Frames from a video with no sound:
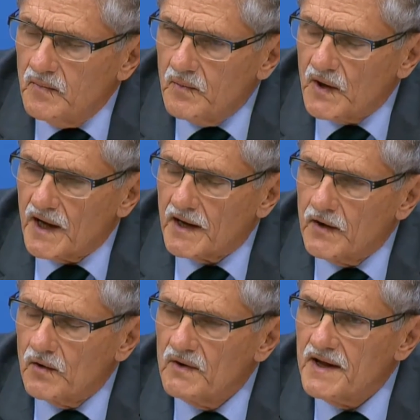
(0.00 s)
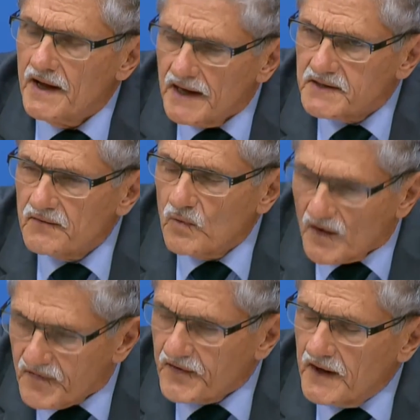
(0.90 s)
But I can only add
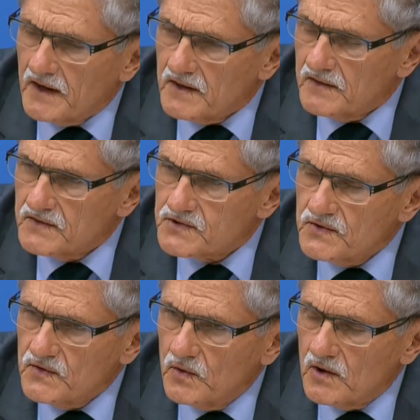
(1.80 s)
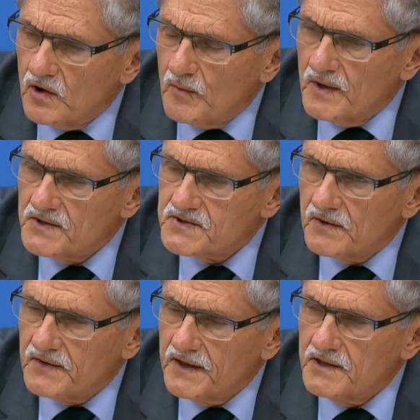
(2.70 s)
one thing to your comments
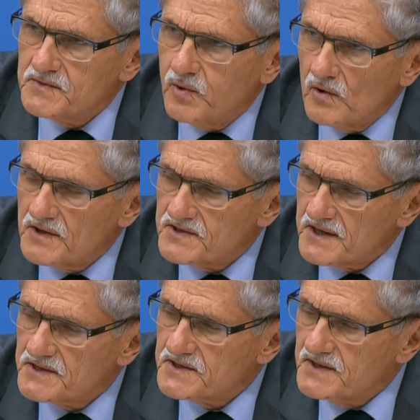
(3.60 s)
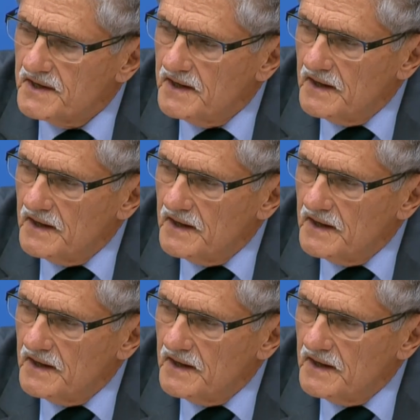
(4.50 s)
on Danish politics.